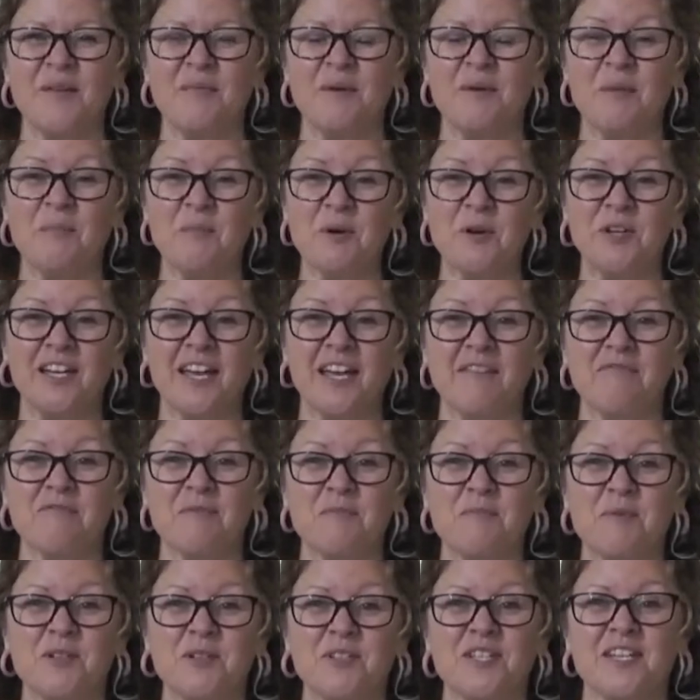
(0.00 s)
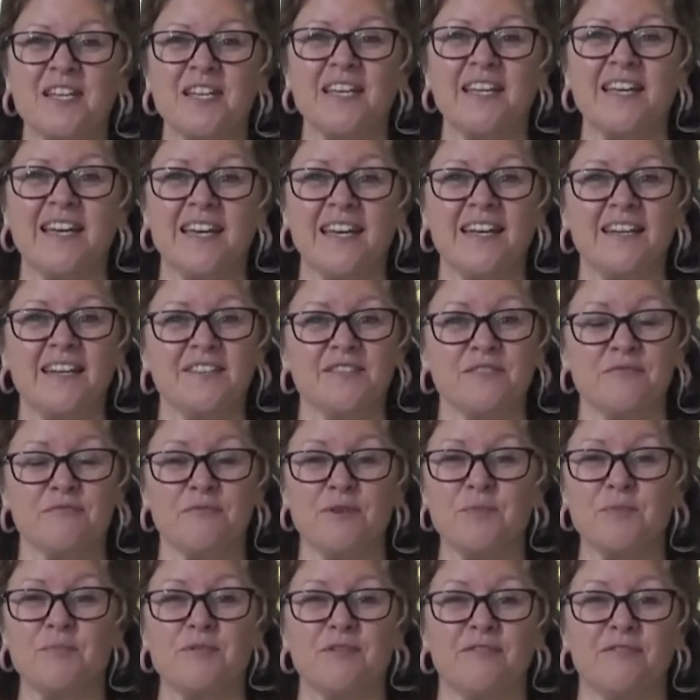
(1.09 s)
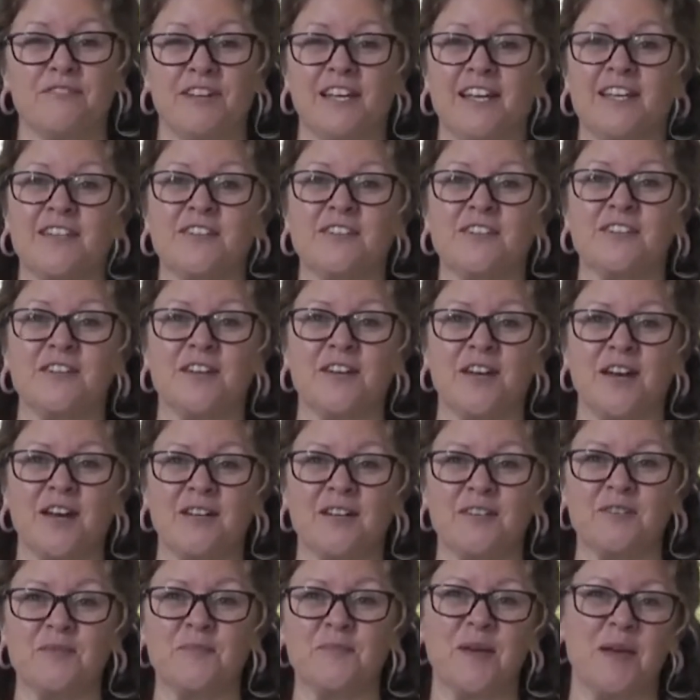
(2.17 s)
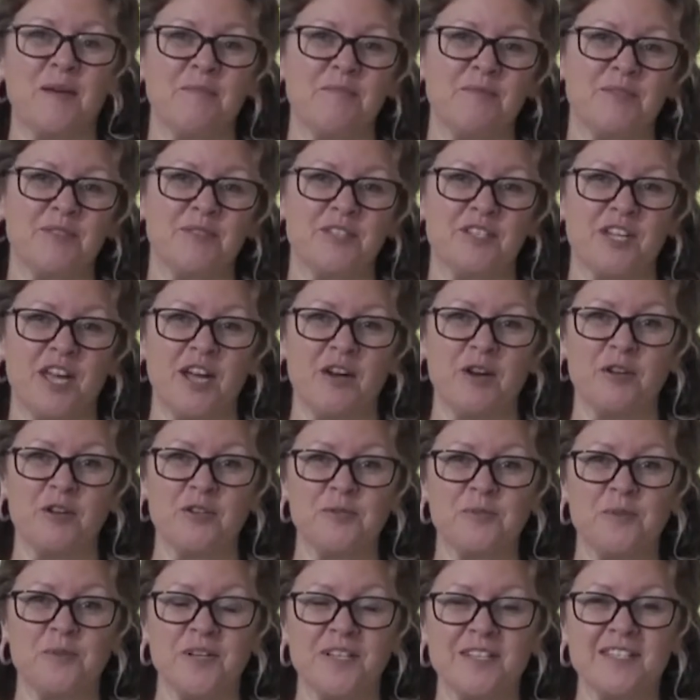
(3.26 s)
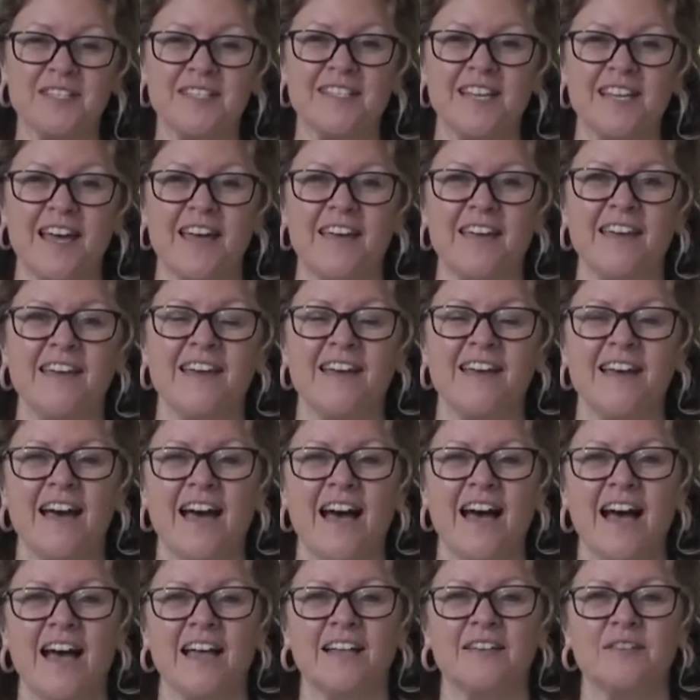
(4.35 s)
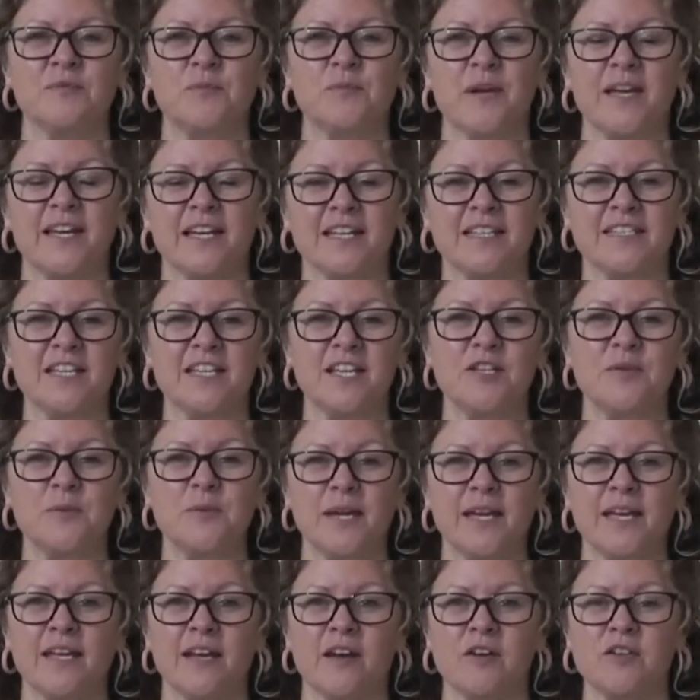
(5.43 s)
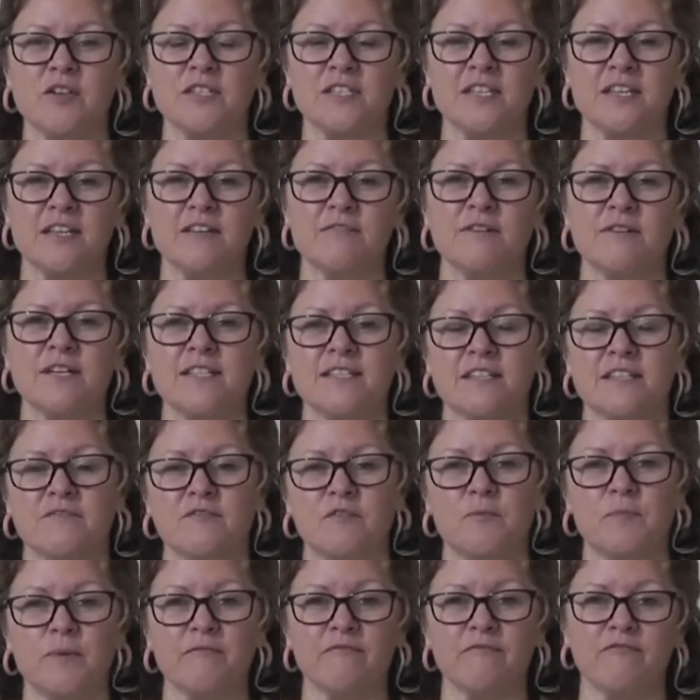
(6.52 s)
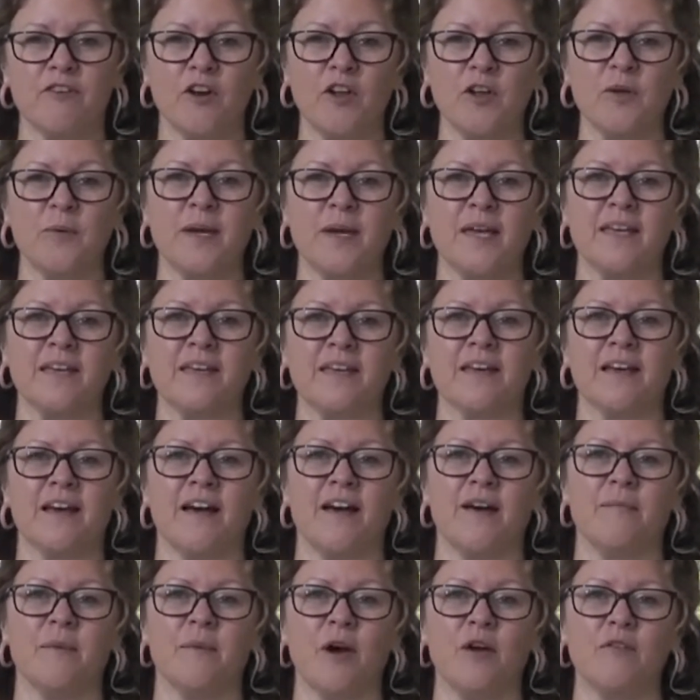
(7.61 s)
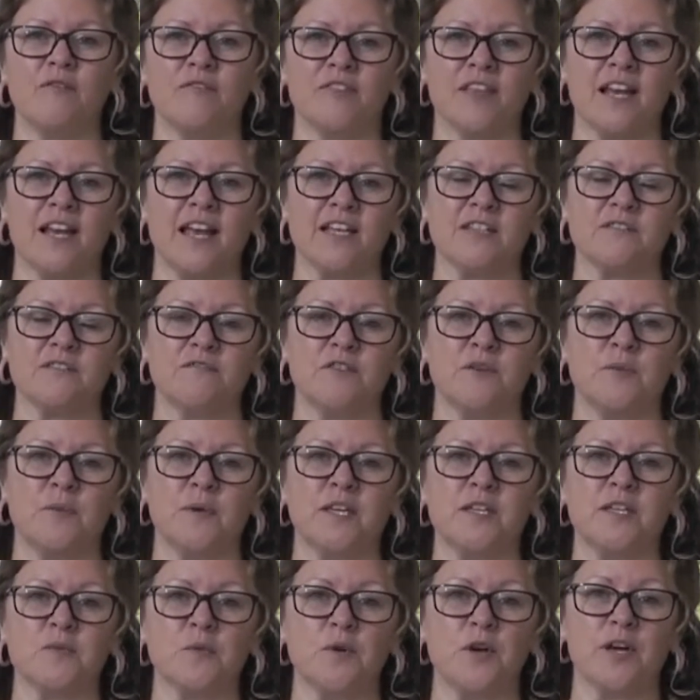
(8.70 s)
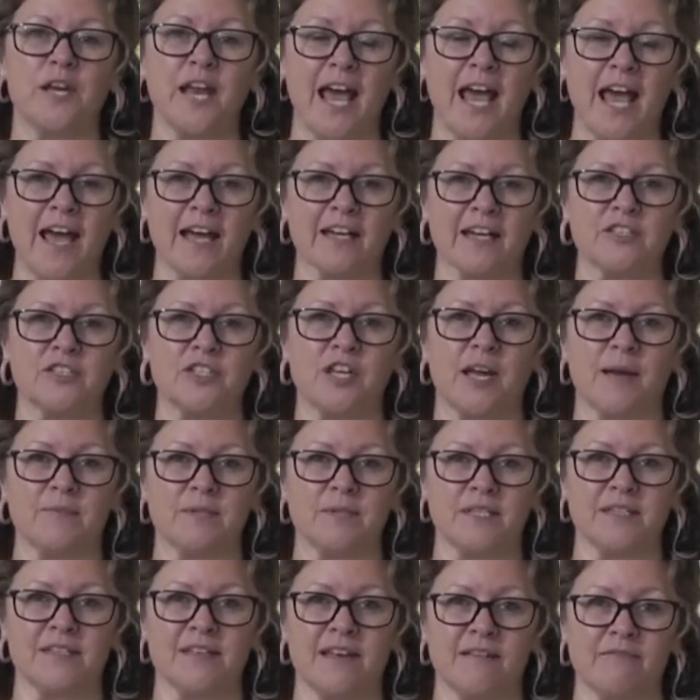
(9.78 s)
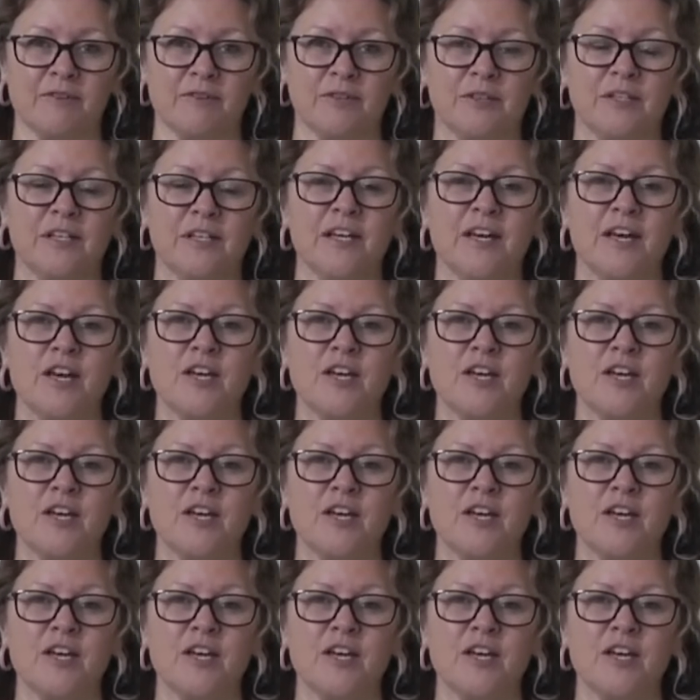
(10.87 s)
Well, morning, everybody. It is a real privilege to be able to share God's word today. And we're continuing in our series. If you've been following over the last few weeks, we're in Acts chapter 7.